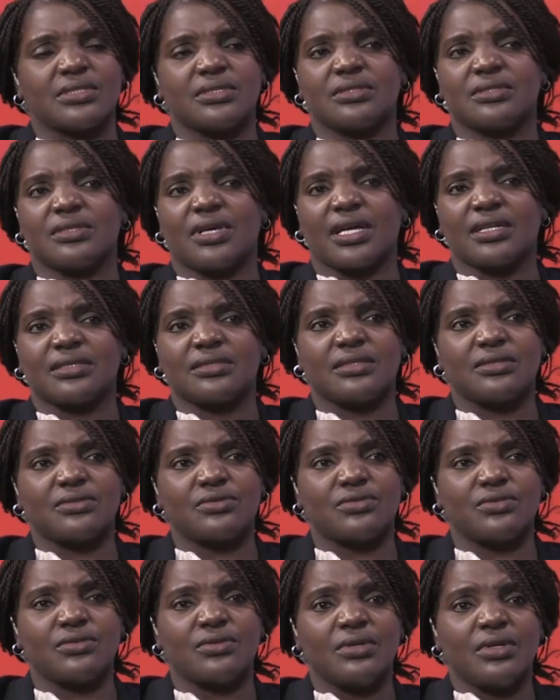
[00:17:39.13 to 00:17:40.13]
access
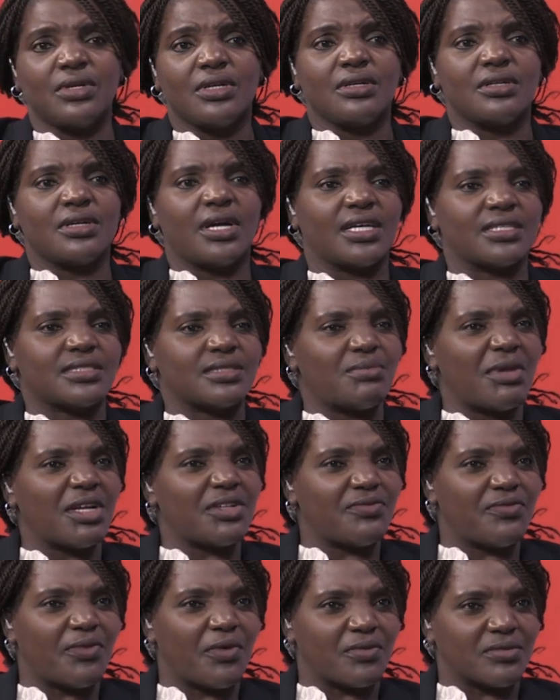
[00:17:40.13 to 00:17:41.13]
to
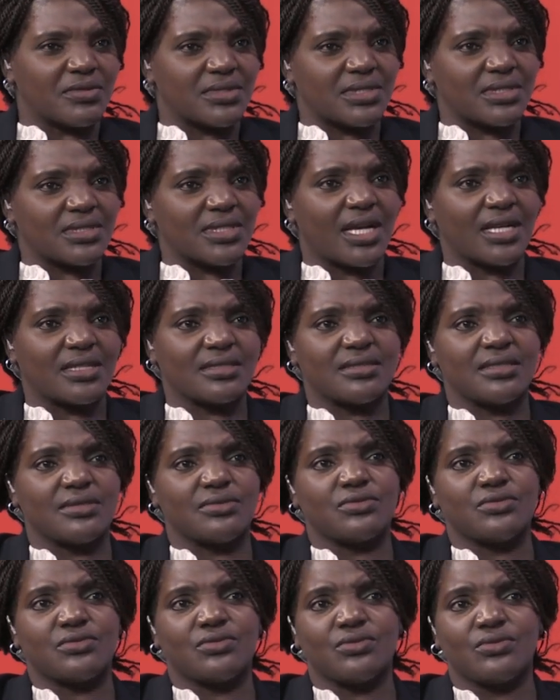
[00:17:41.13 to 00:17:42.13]
smartphones, access
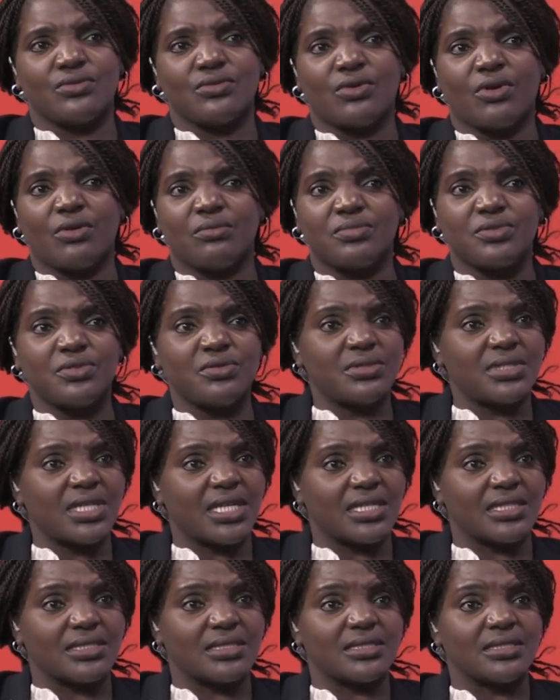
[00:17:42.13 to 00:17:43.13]
to
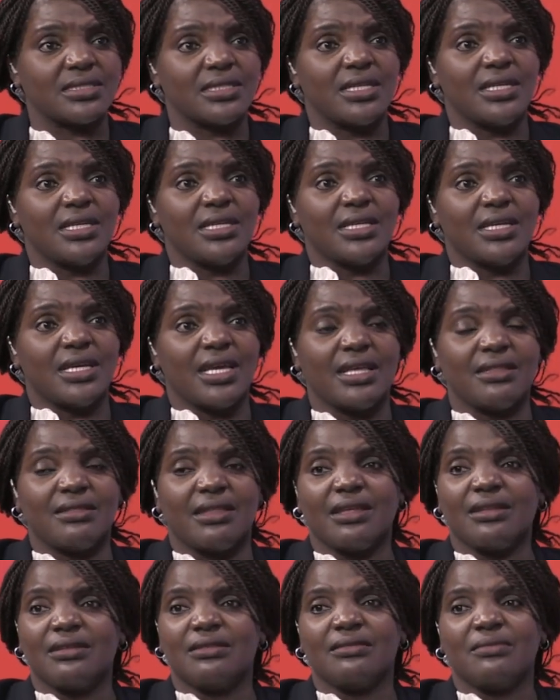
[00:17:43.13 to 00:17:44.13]
computers, and
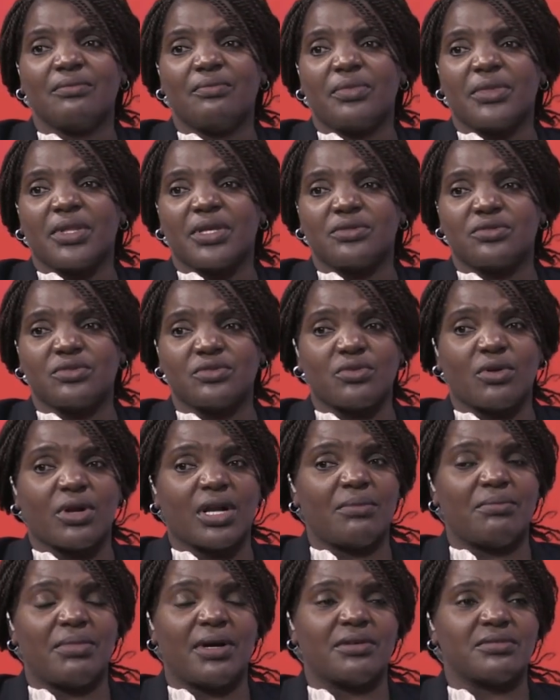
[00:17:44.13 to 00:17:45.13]
then to talk
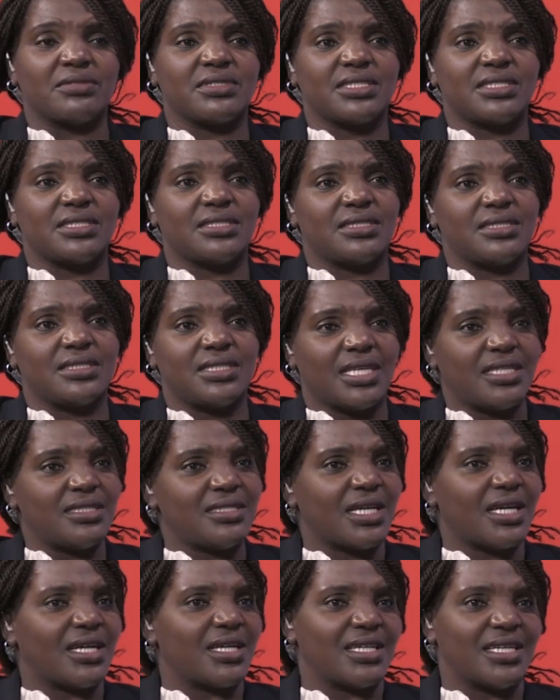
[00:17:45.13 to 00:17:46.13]
about
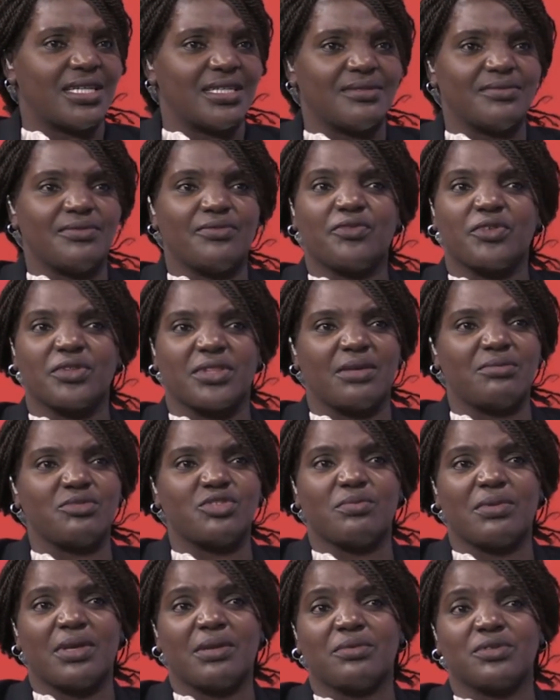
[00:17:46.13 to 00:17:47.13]
data and for them to be
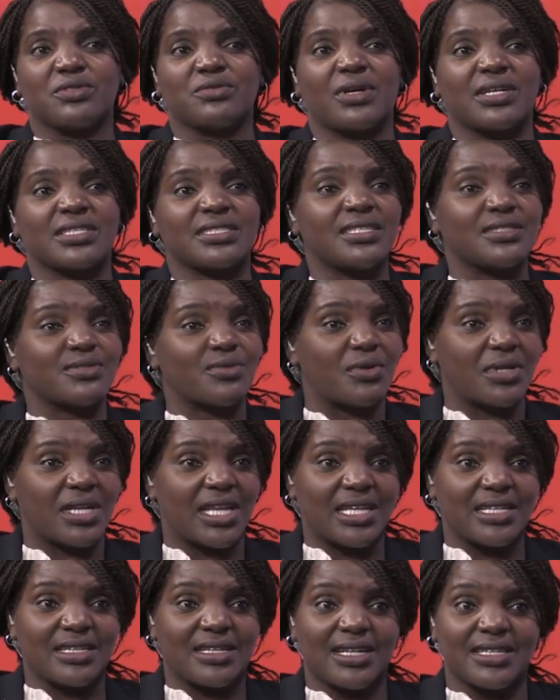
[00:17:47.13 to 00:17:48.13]
able to access online
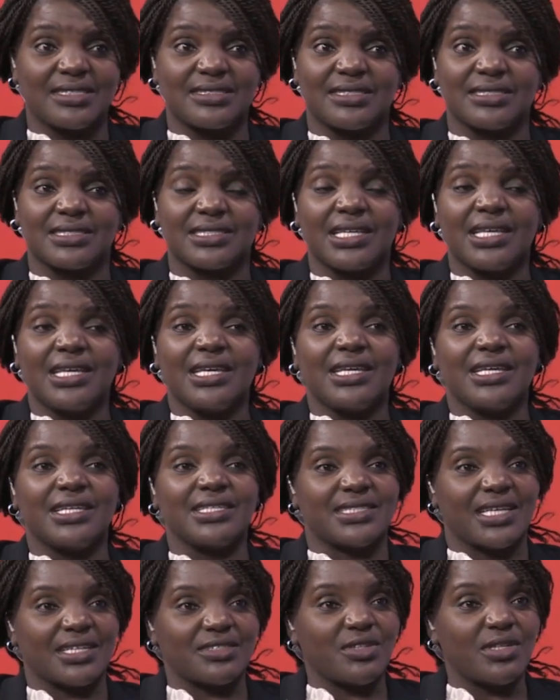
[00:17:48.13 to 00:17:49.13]
classes is
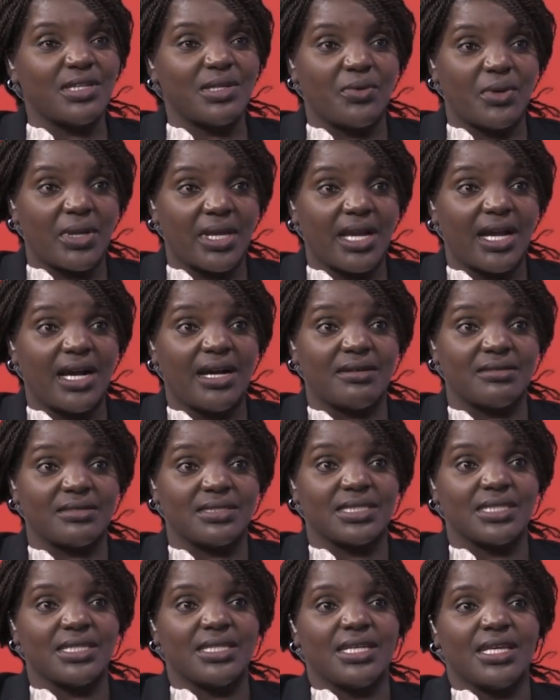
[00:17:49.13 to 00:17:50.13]
actually way out,
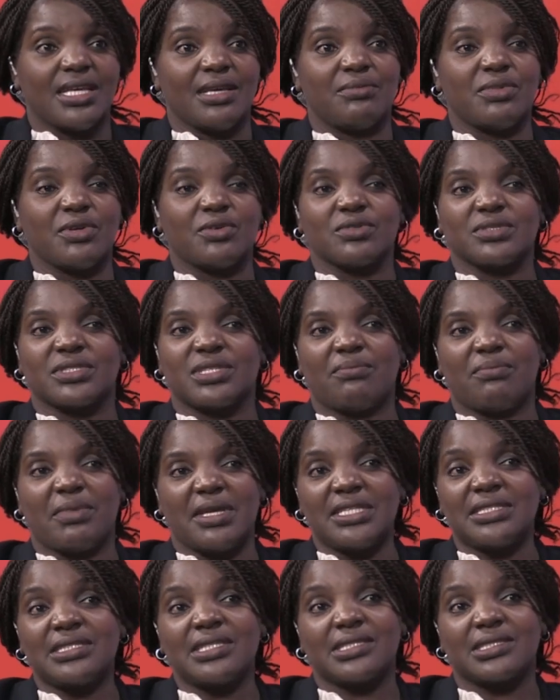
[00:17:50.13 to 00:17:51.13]
mm-hmm. because the
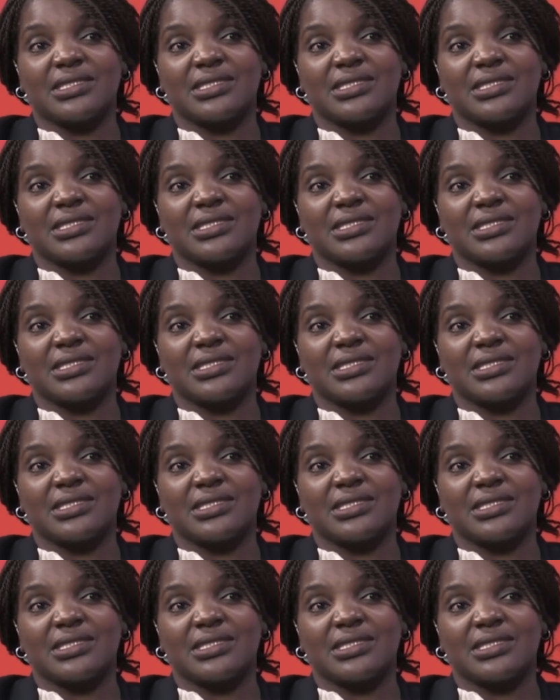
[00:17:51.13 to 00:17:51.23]
basics